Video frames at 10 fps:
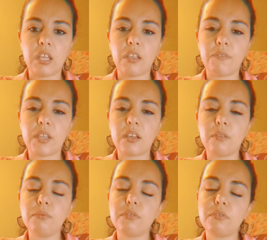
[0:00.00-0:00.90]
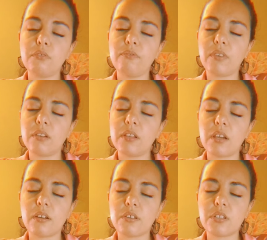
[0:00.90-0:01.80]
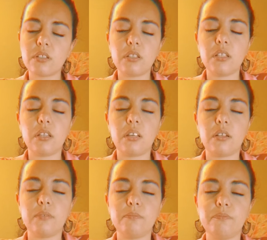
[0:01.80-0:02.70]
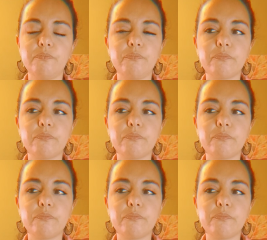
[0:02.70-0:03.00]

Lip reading: if they come through very harshly, I